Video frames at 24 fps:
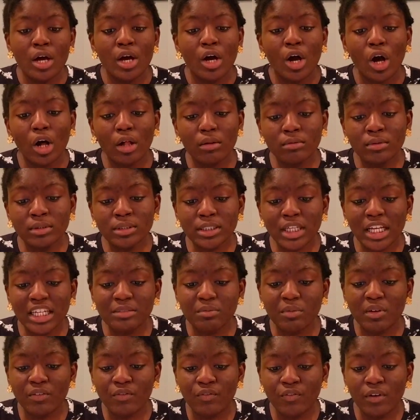Homeless
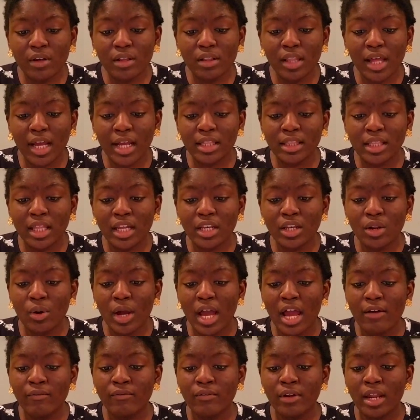kids may feel like they don't
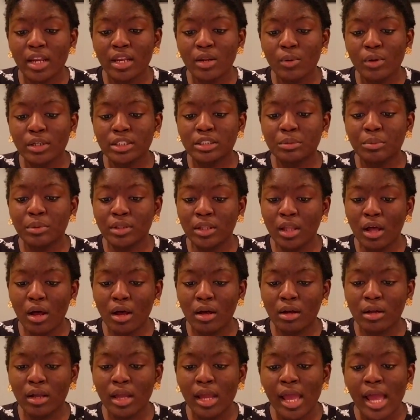have anywhere to
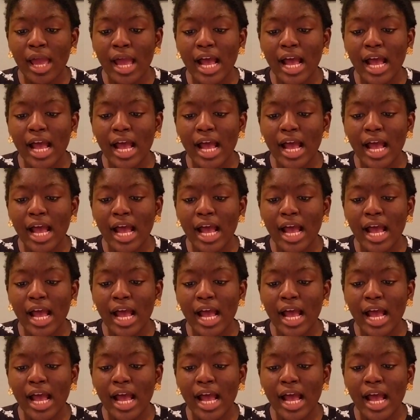belong.